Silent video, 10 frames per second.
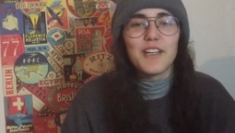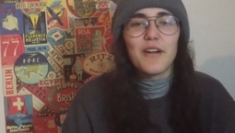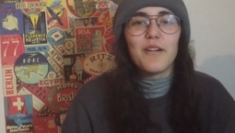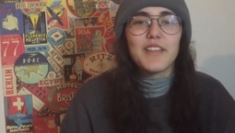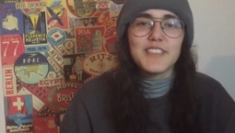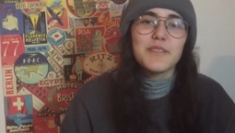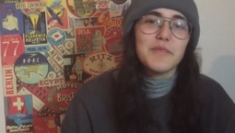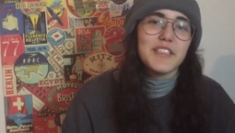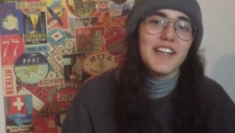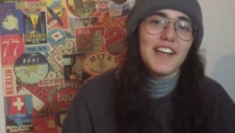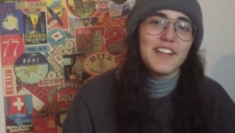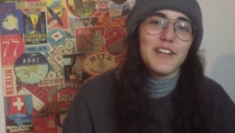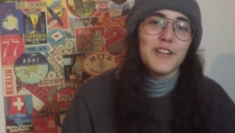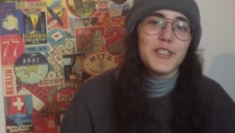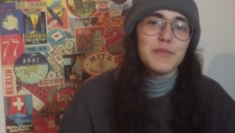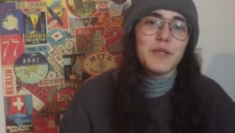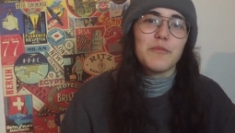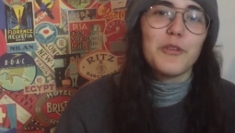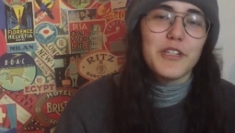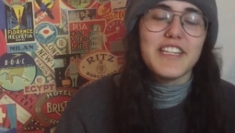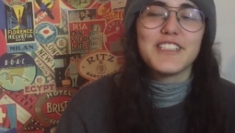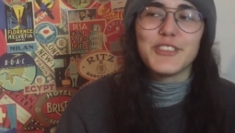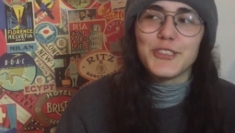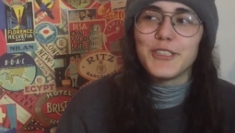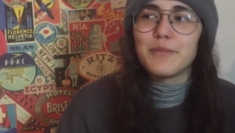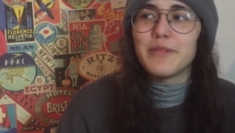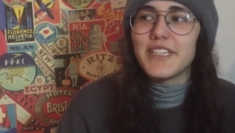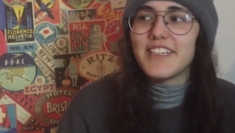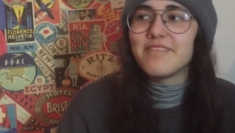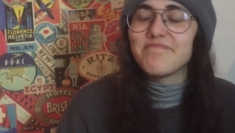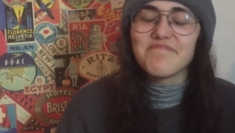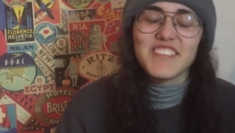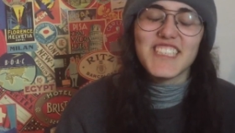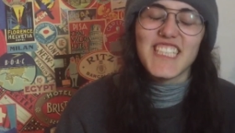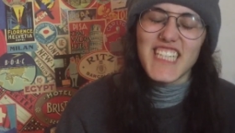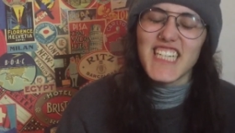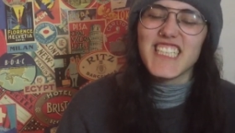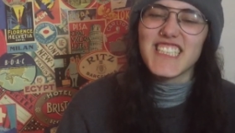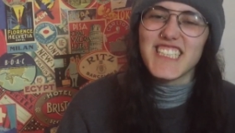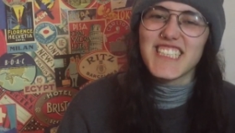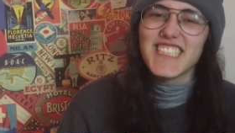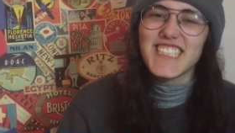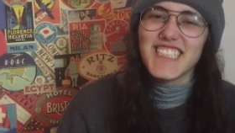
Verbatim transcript: So that's something that kind of annoys me more than it should, but it kind of does.